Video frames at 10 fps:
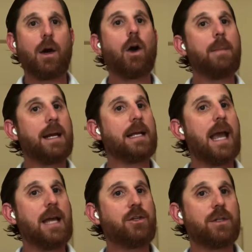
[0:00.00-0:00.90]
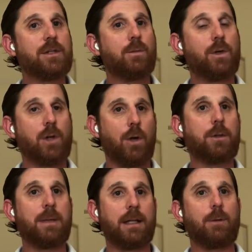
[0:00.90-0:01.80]
her medications was
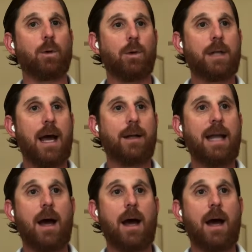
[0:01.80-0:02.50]
ultimately ruled out.